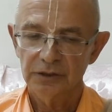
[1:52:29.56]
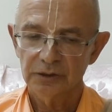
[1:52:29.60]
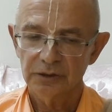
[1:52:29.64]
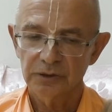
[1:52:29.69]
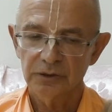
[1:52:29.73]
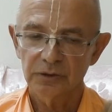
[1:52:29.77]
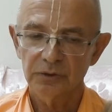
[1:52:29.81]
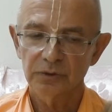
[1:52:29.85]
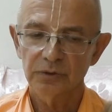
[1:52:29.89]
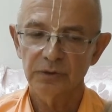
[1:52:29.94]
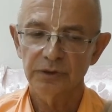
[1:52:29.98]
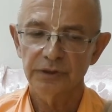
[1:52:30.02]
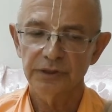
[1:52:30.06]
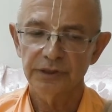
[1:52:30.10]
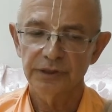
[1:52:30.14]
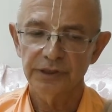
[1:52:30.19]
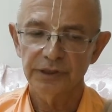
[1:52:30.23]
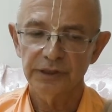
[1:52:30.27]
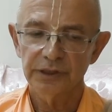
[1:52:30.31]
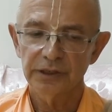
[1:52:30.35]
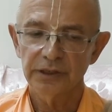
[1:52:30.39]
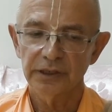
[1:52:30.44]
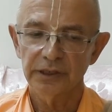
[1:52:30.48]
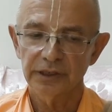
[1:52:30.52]
to lead
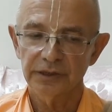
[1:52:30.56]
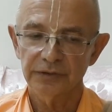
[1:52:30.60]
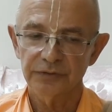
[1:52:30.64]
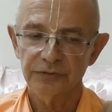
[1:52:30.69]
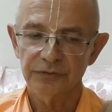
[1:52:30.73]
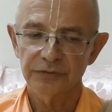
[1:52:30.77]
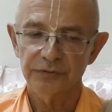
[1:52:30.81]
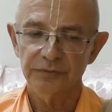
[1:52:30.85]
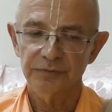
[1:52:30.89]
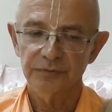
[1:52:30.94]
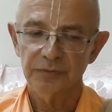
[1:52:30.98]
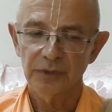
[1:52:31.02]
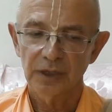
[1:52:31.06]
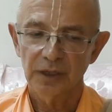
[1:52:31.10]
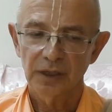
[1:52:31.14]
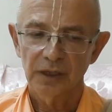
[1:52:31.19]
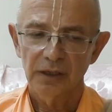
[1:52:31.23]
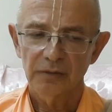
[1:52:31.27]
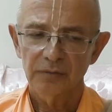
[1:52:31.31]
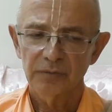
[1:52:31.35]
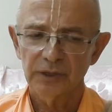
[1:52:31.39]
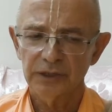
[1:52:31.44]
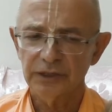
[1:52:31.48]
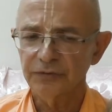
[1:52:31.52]
their life.
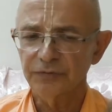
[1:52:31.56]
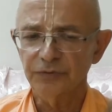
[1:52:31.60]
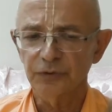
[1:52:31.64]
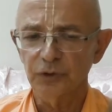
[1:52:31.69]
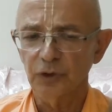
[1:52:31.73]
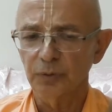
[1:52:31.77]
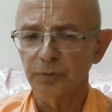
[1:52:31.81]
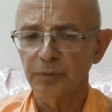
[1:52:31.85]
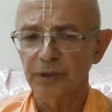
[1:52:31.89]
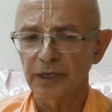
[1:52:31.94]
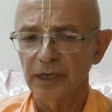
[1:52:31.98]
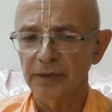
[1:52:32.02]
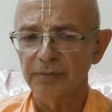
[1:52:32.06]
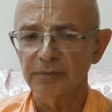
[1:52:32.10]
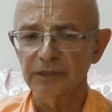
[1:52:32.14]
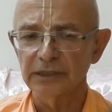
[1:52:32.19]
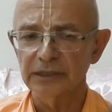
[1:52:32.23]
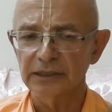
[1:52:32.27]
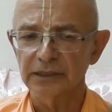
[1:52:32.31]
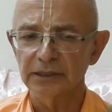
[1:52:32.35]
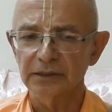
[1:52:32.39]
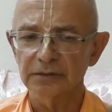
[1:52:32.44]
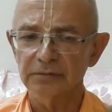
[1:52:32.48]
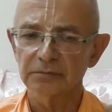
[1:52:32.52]
But if you're
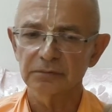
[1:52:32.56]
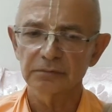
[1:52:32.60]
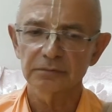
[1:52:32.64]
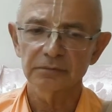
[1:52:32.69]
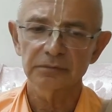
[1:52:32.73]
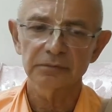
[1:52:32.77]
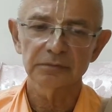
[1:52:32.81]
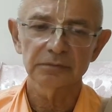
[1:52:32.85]
Brahmana,